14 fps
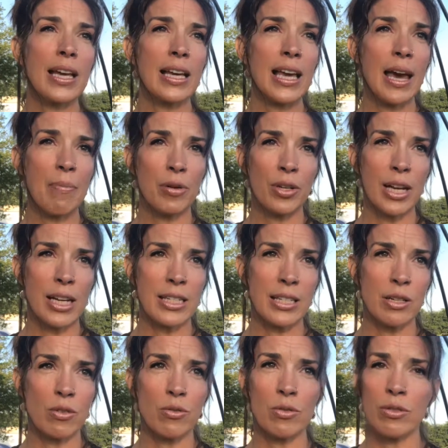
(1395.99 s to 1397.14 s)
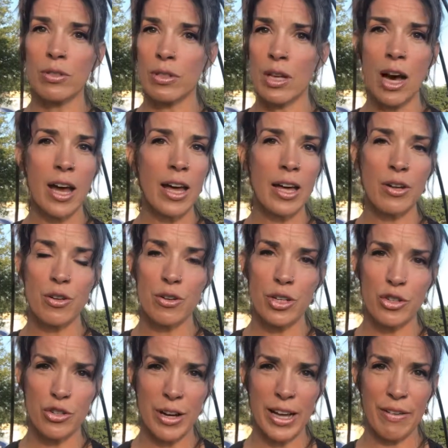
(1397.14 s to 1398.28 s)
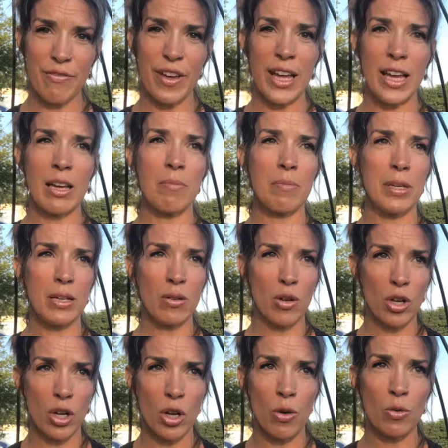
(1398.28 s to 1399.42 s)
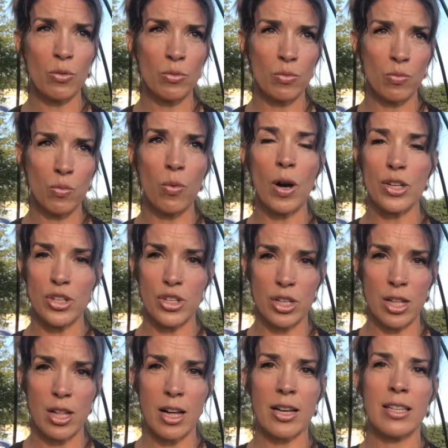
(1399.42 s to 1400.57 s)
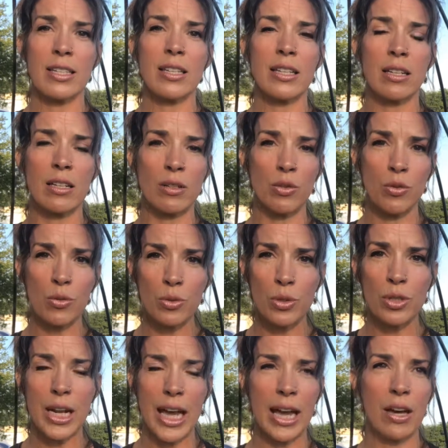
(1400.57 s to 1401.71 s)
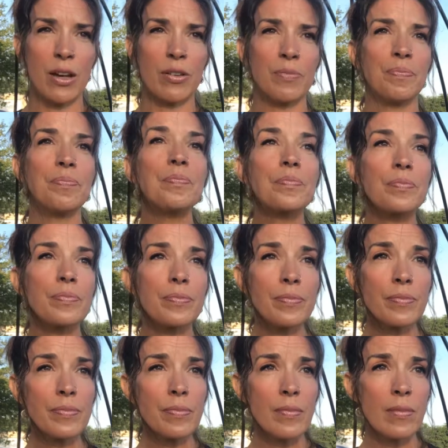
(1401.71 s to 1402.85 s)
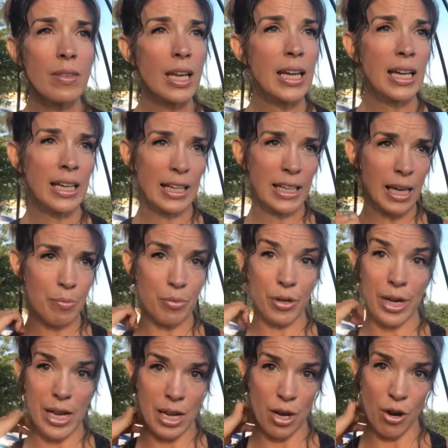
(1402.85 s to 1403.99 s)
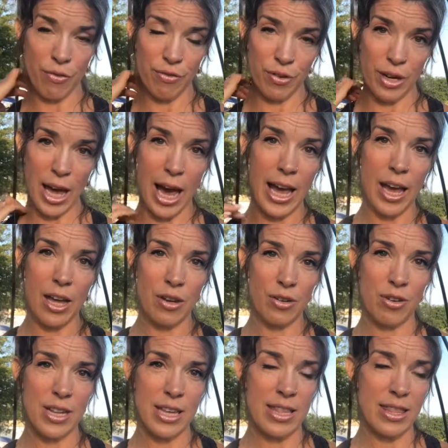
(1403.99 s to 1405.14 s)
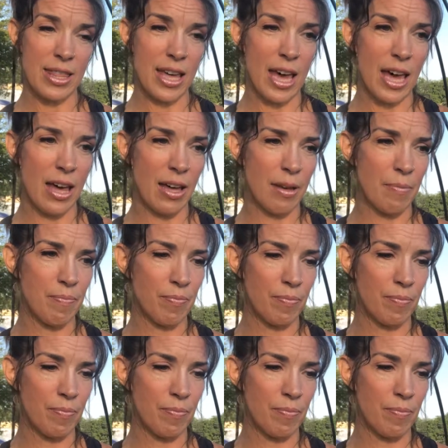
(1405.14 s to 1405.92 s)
kept her nice and cool, not under a direct fan, but cold washcloths, and cooled her down. Kept her in overnight underneath a